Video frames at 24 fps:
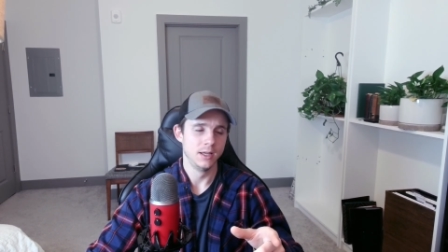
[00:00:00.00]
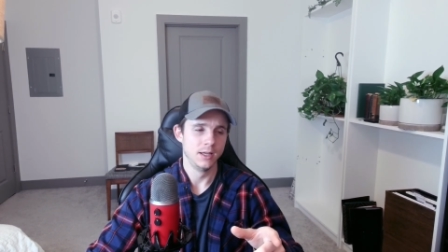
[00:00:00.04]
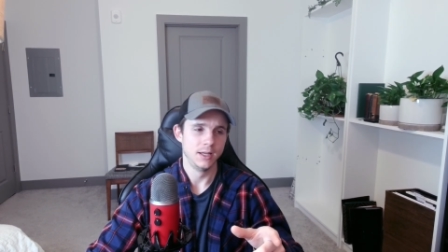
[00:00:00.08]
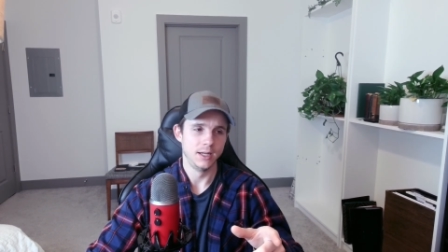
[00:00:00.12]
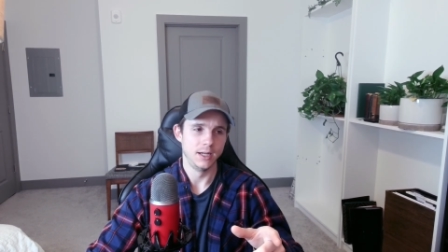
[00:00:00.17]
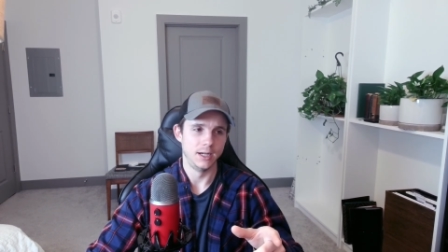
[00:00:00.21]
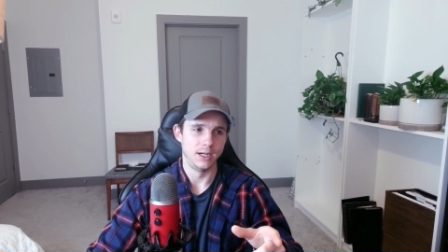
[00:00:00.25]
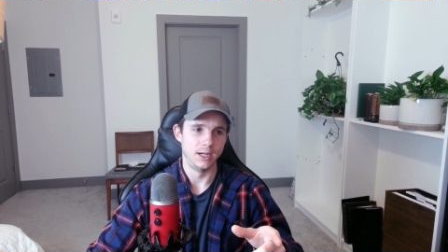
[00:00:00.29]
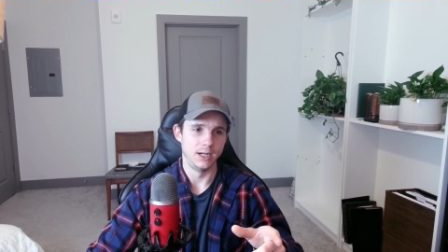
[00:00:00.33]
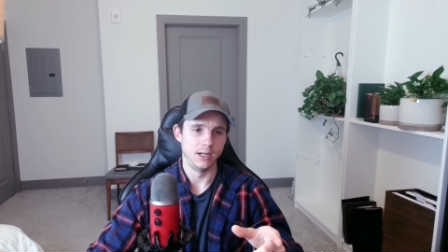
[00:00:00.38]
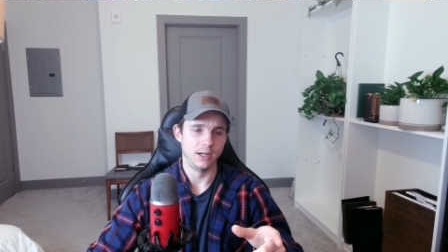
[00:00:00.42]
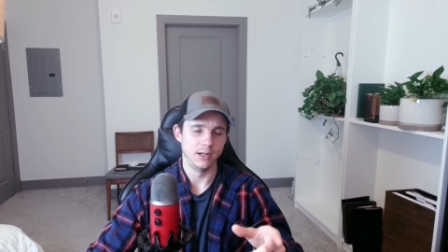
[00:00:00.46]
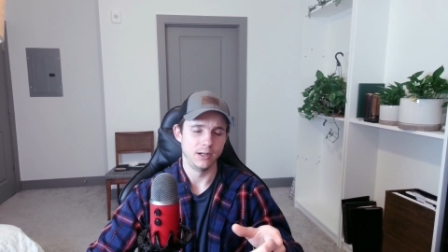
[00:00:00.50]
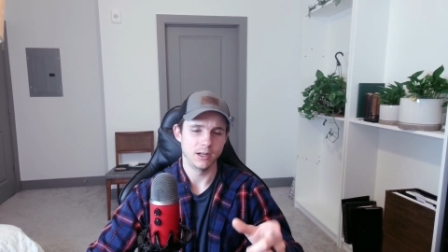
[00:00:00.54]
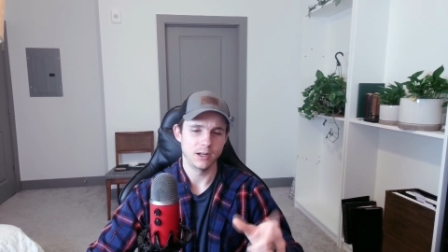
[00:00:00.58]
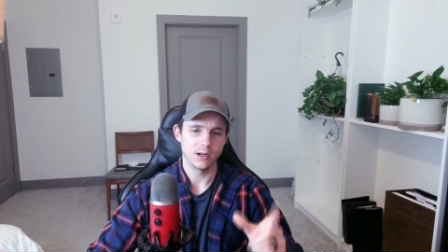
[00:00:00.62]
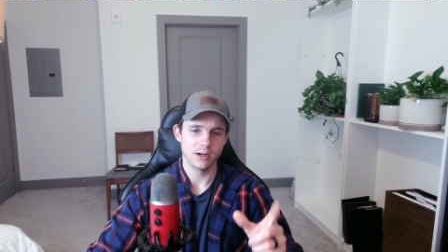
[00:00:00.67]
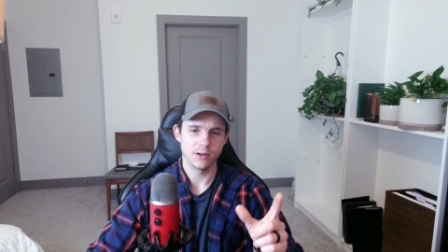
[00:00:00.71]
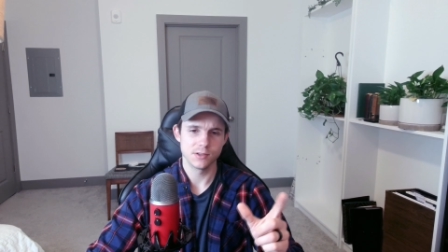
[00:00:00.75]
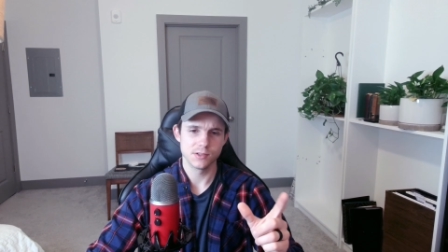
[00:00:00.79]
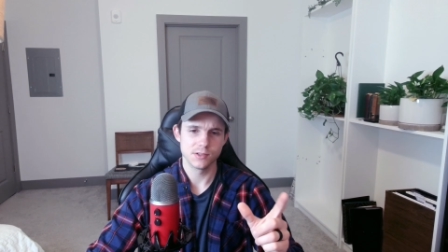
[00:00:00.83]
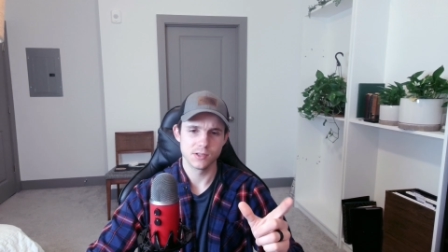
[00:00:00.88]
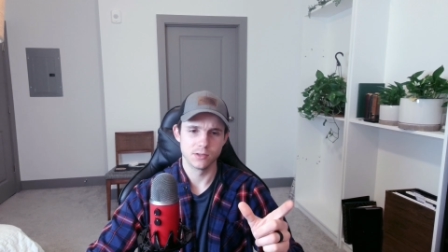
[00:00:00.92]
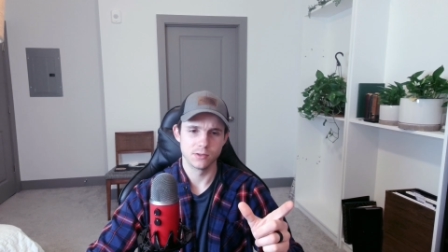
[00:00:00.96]
And
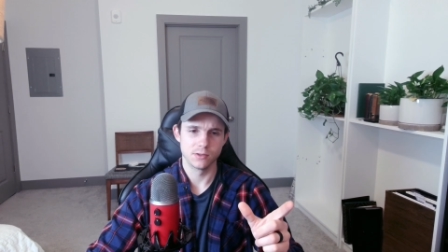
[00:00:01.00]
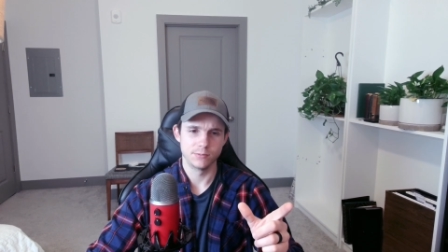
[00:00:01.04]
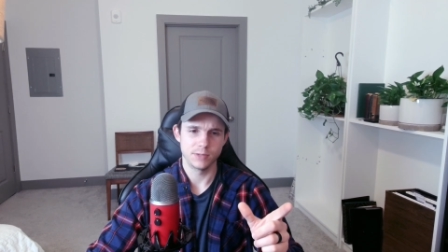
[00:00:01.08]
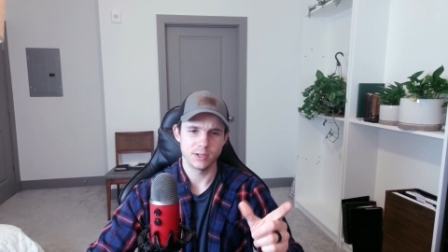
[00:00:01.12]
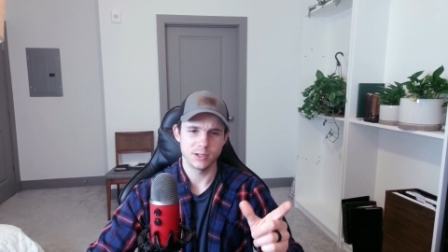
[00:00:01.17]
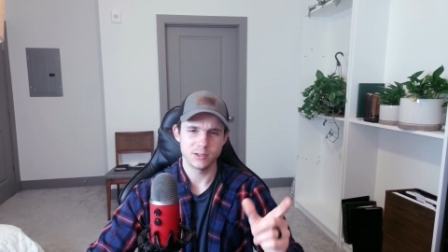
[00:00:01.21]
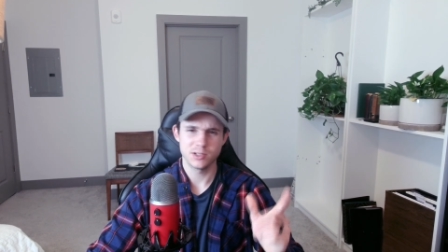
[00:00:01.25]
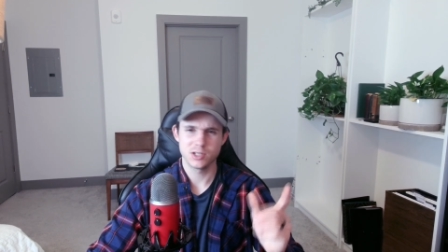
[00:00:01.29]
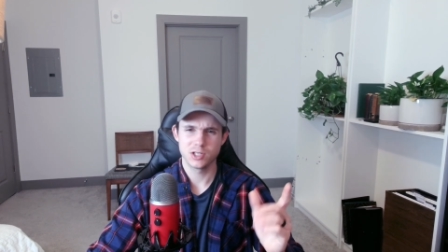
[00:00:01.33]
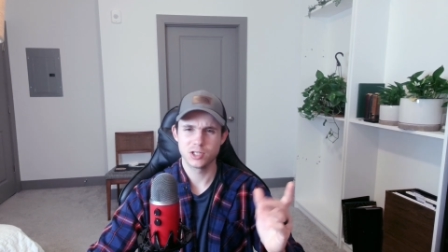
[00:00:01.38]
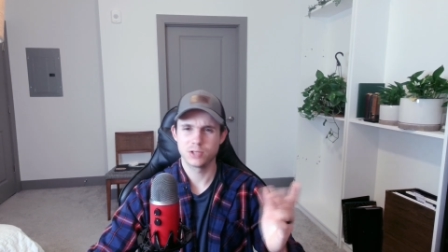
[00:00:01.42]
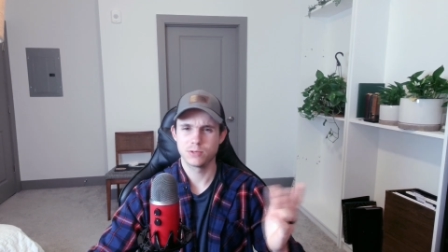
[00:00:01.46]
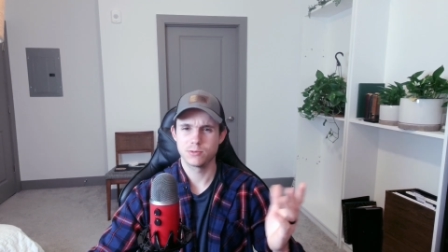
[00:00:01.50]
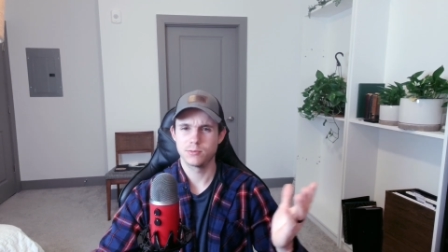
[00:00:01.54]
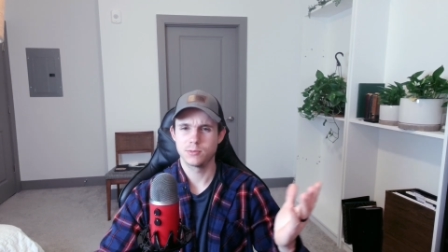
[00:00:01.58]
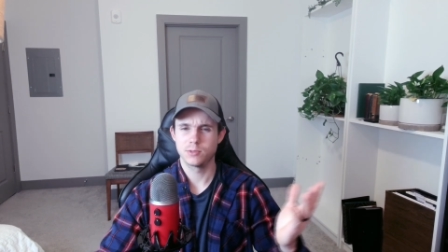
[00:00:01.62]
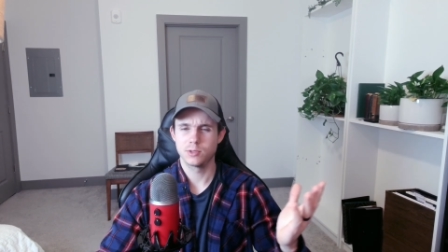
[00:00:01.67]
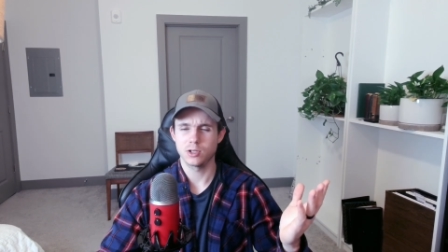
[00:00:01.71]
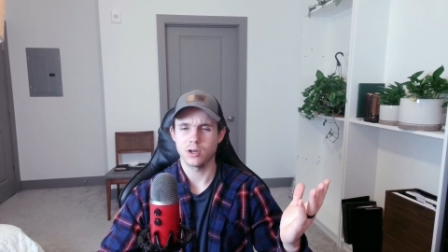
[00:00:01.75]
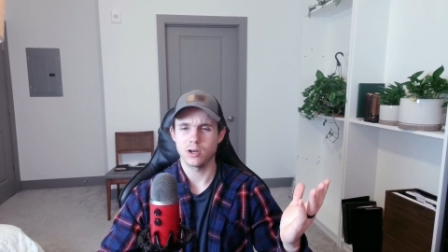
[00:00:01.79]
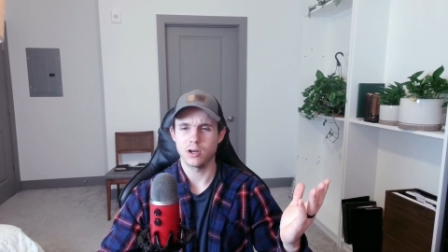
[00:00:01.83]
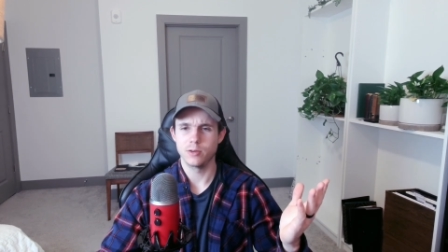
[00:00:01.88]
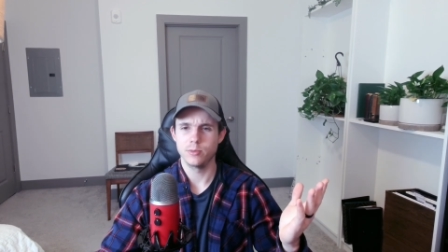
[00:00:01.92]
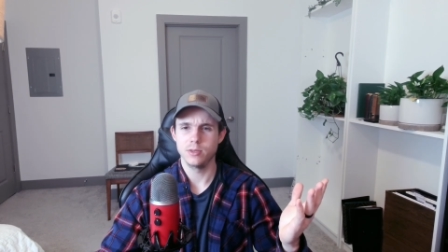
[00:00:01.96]
I'm just
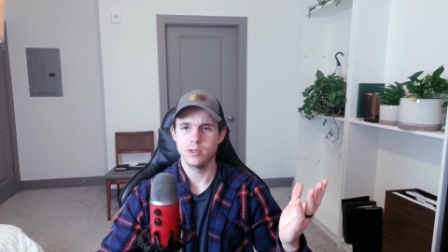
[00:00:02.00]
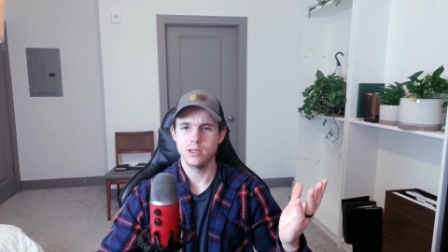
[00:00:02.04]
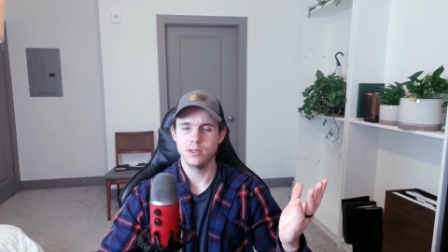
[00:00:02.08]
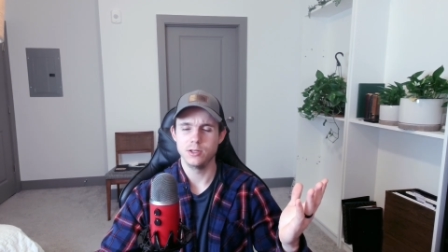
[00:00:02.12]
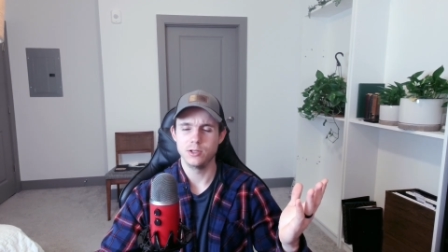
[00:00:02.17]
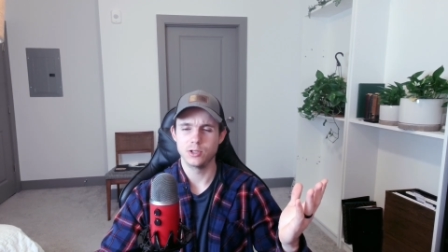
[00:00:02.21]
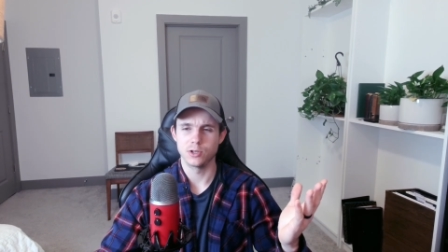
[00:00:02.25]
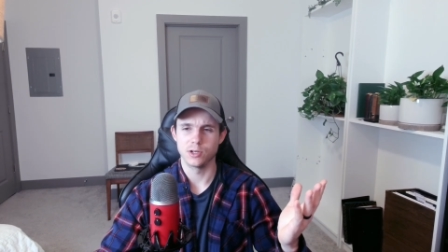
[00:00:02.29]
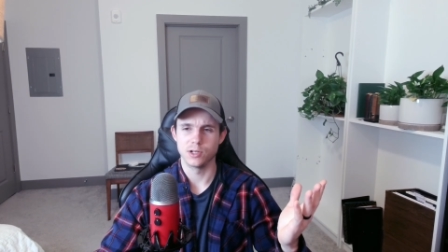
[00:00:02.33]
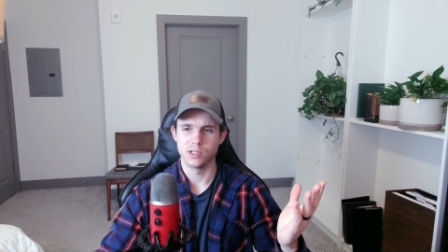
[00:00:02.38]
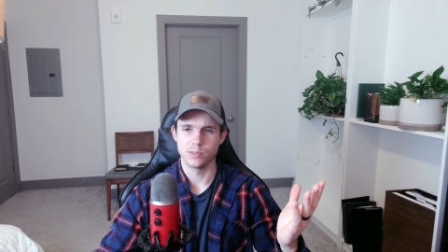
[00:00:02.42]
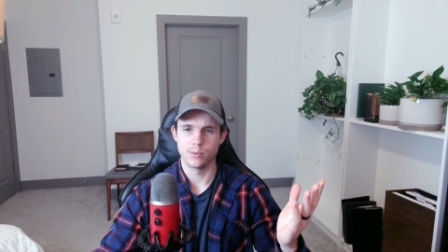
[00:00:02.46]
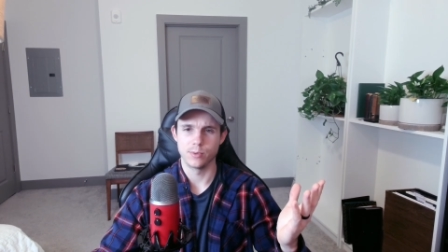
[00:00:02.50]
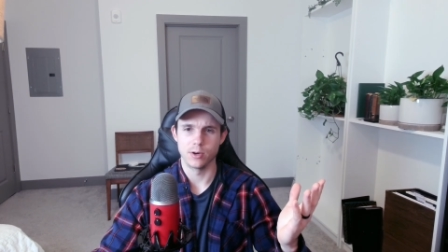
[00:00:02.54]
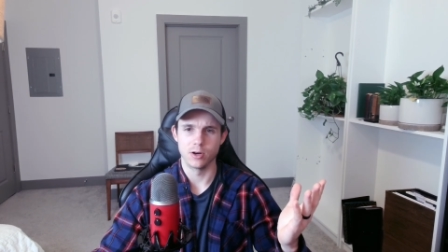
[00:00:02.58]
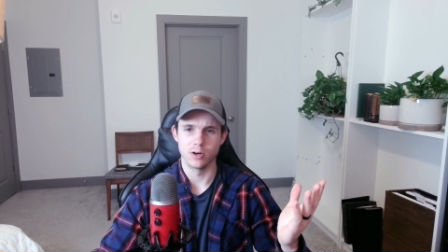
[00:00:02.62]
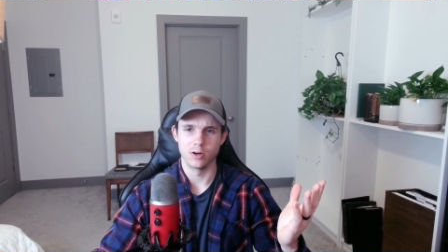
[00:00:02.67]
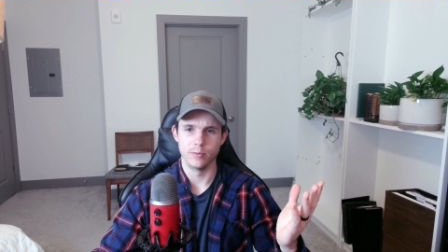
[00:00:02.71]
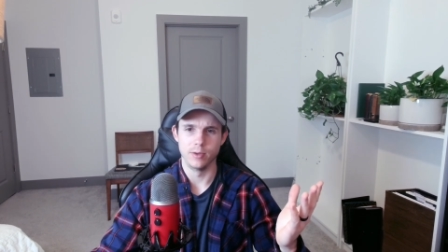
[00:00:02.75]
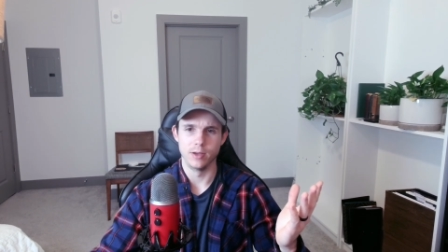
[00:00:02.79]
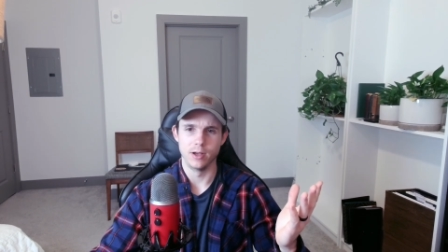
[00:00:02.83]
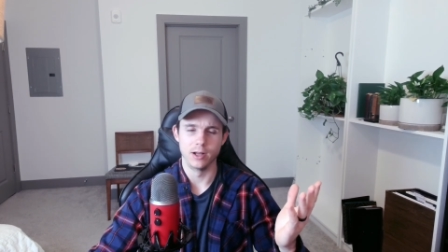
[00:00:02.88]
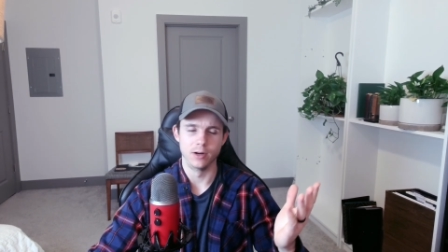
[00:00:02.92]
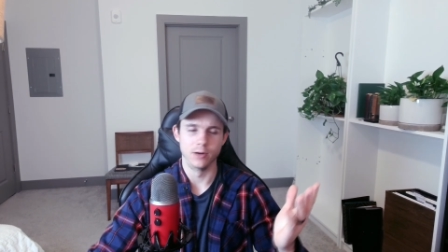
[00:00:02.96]
trying to be
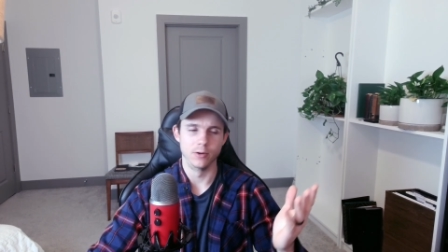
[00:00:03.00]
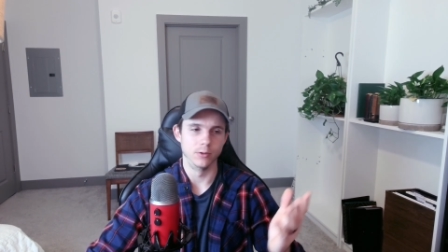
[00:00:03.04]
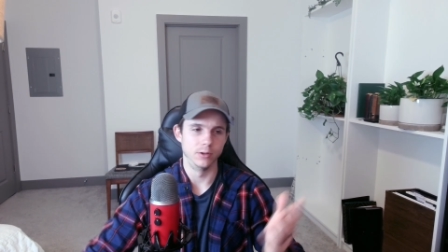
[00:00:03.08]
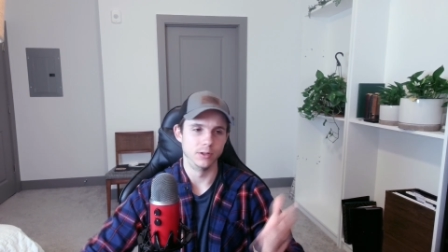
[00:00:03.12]
transparent about it,